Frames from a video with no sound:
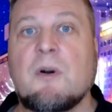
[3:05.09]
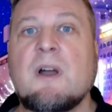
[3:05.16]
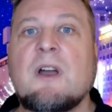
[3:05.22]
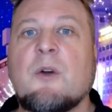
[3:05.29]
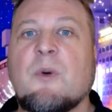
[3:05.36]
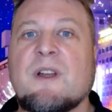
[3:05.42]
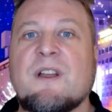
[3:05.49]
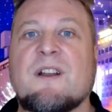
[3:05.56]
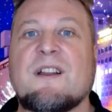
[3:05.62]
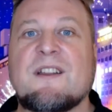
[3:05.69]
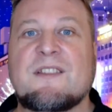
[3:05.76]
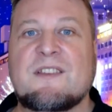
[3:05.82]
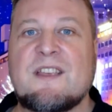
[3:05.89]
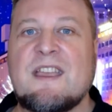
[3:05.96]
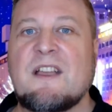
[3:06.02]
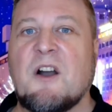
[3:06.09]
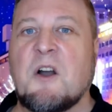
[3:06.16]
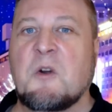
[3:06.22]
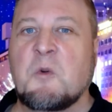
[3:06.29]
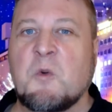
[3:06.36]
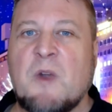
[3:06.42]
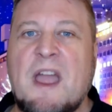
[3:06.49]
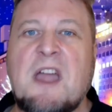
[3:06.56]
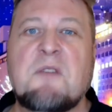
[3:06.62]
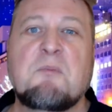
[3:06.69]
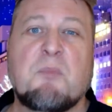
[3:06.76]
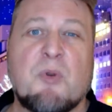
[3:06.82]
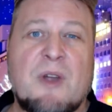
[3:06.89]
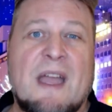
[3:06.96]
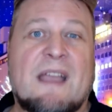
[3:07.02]
what you're going to see are red
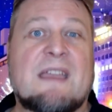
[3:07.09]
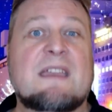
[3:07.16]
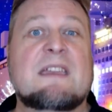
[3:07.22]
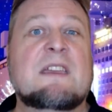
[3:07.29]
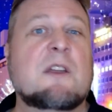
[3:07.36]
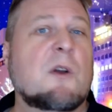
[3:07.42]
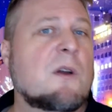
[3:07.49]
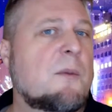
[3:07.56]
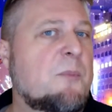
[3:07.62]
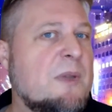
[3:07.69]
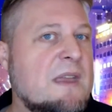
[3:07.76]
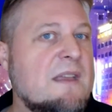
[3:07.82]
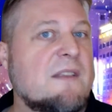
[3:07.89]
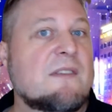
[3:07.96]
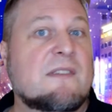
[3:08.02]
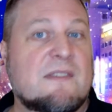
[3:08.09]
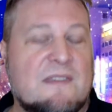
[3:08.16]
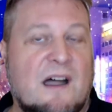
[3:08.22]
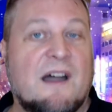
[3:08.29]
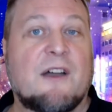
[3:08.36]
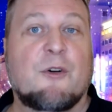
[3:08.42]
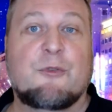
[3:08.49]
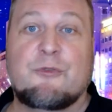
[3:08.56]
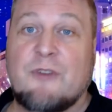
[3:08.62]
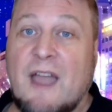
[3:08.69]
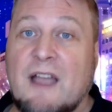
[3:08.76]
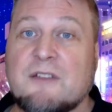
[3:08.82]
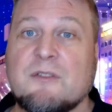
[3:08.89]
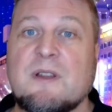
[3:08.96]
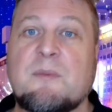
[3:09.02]
brick European-style
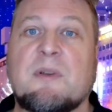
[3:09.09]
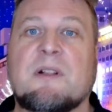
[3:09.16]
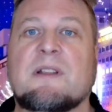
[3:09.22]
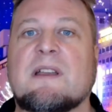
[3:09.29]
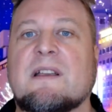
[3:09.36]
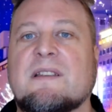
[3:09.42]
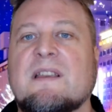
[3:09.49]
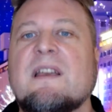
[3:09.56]
factory buildings